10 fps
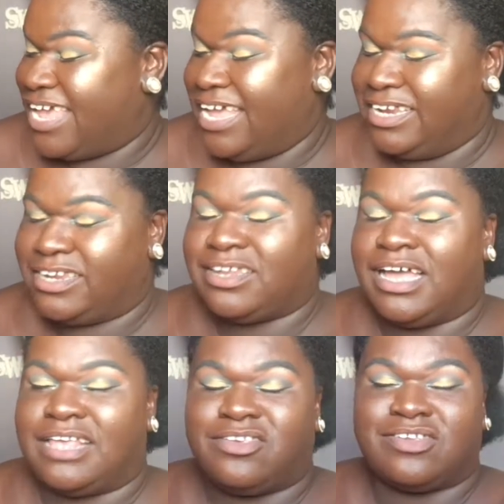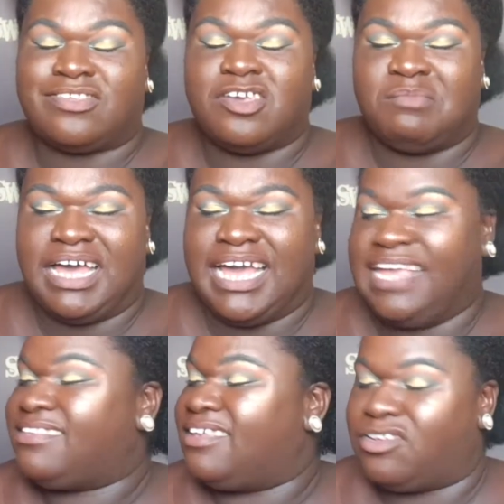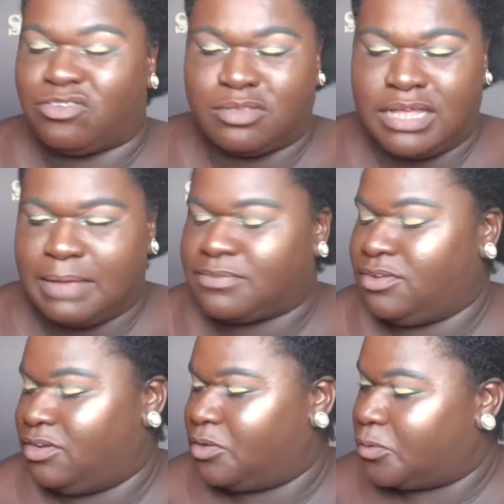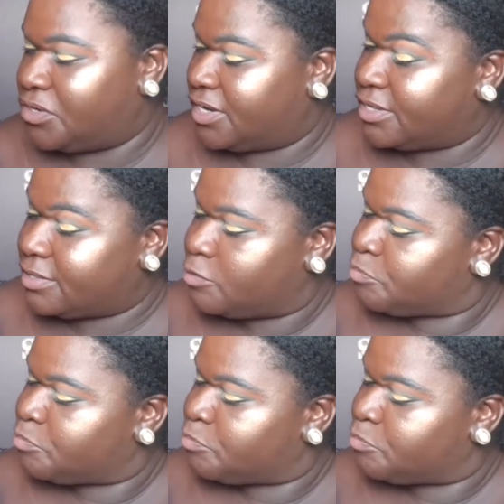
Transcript: And as you can see on my eyes, it looks absolutely gorgeous.